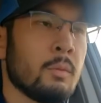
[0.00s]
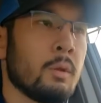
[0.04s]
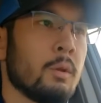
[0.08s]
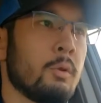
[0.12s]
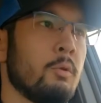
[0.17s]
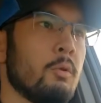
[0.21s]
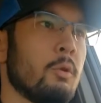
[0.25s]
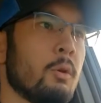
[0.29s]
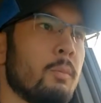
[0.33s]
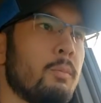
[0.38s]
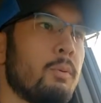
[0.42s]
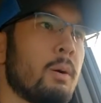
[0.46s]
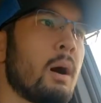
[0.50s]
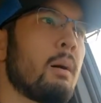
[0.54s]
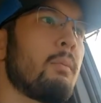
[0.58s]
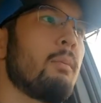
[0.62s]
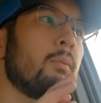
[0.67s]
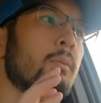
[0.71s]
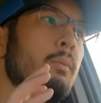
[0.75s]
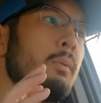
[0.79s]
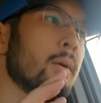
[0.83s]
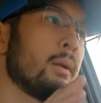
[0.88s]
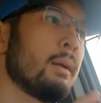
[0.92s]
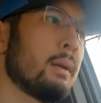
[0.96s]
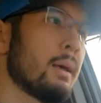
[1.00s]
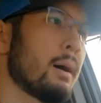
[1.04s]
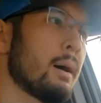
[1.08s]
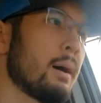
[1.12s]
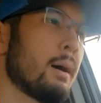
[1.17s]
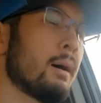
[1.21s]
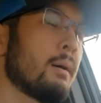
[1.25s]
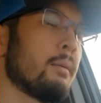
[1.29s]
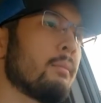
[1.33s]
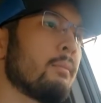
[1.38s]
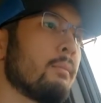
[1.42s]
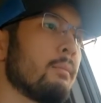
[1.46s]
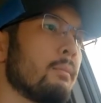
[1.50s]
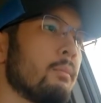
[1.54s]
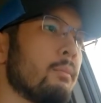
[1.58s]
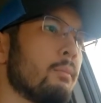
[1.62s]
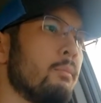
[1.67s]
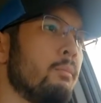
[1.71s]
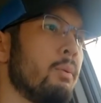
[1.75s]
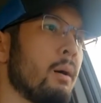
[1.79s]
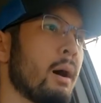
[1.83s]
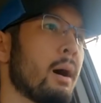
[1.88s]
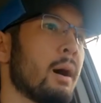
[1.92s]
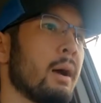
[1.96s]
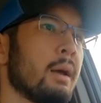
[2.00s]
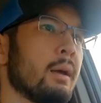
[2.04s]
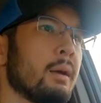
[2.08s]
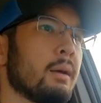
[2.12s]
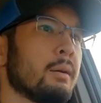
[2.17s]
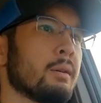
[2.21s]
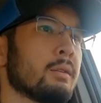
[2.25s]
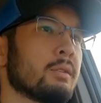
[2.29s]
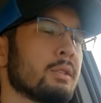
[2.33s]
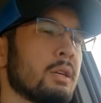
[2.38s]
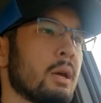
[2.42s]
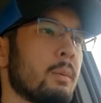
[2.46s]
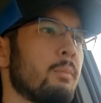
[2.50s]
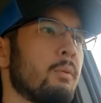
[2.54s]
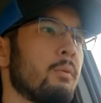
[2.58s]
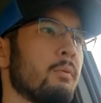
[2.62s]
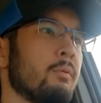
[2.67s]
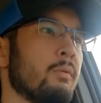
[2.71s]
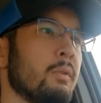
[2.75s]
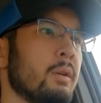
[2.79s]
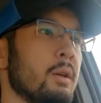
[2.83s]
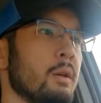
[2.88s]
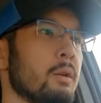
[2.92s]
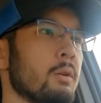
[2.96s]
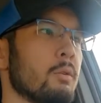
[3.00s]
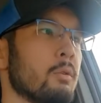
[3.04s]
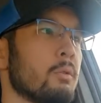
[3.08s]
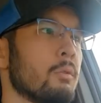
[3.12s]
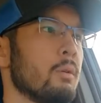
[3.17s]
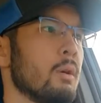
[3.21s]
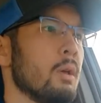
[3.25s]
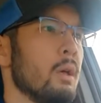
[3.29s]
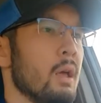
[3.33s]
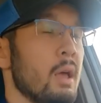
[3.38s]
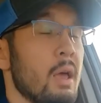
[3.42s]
You are probably not buying a separate vehicle.